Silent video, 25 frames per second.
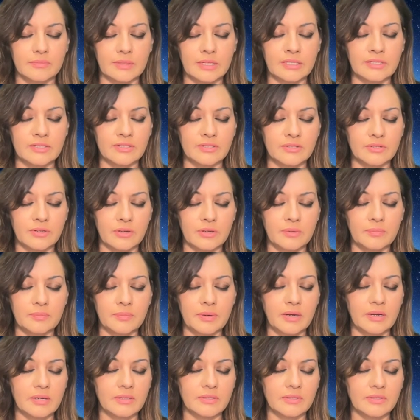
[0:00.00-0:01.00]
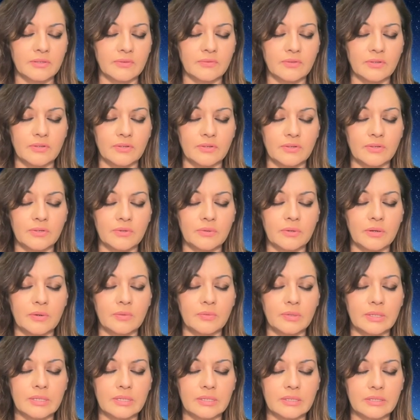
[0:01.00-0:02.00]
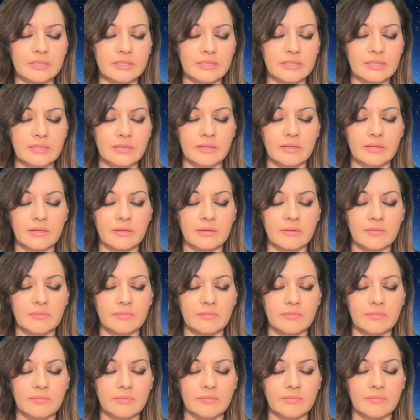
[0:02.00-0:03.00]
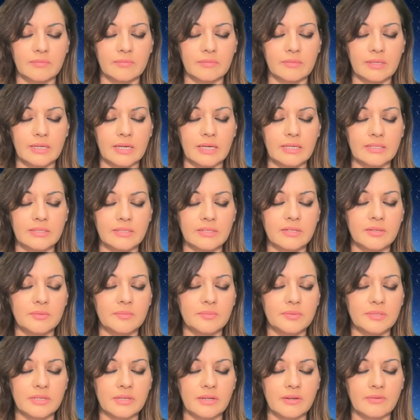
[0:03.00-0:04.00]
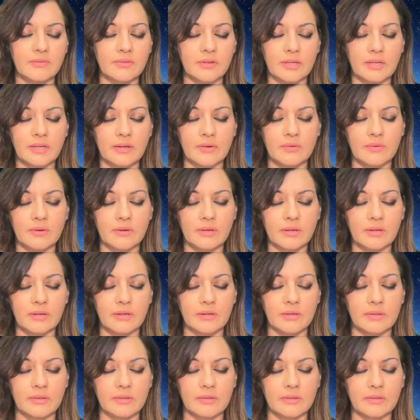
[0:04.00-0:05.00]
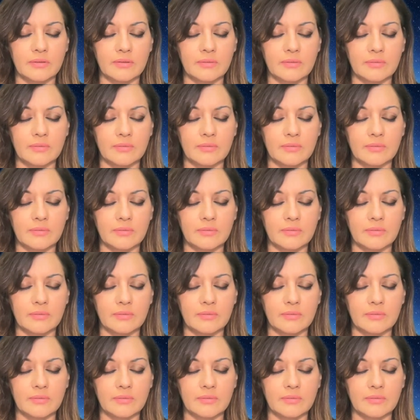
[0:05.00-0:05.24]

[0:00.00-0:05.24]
It's not a part of you. You are witnessing it as an observer here on earth.